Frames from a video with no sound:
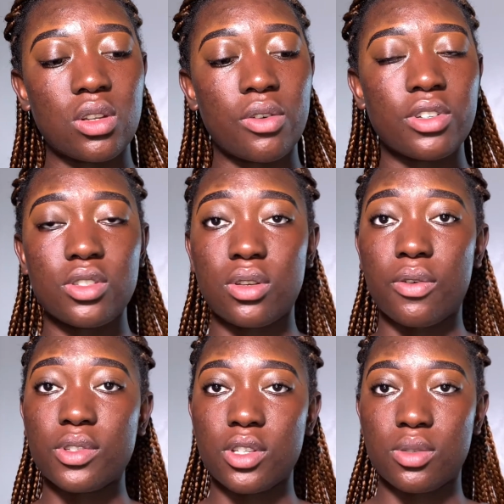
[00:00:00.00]
I
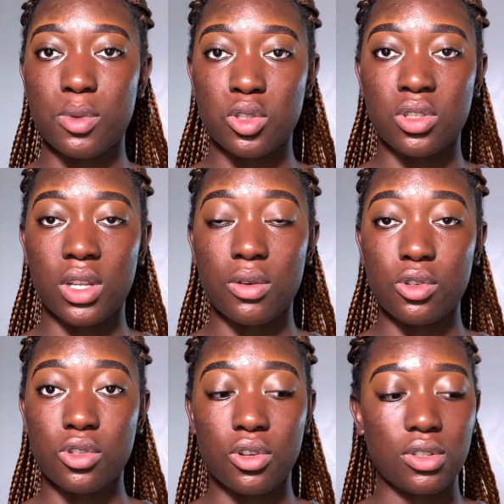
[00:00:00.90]
wanted to make sure that it
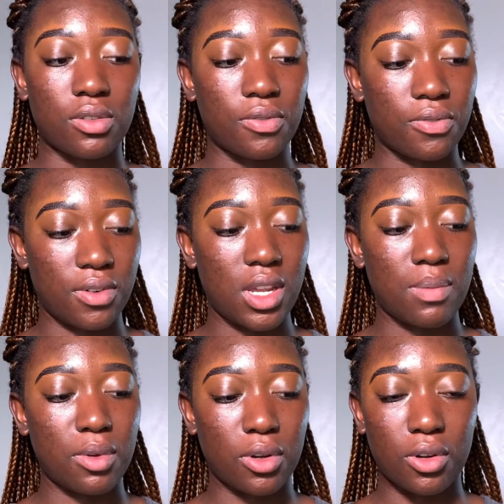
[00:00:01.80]
was oil free
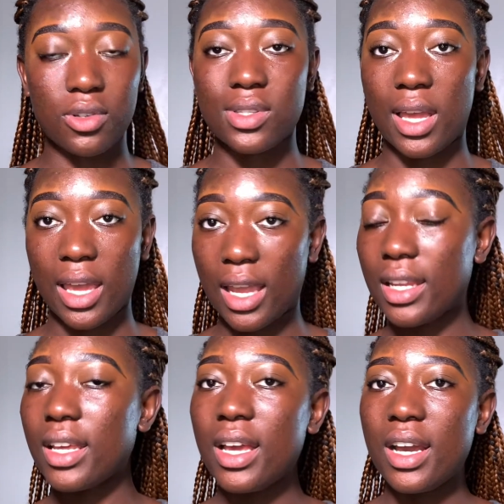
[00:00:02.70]
because again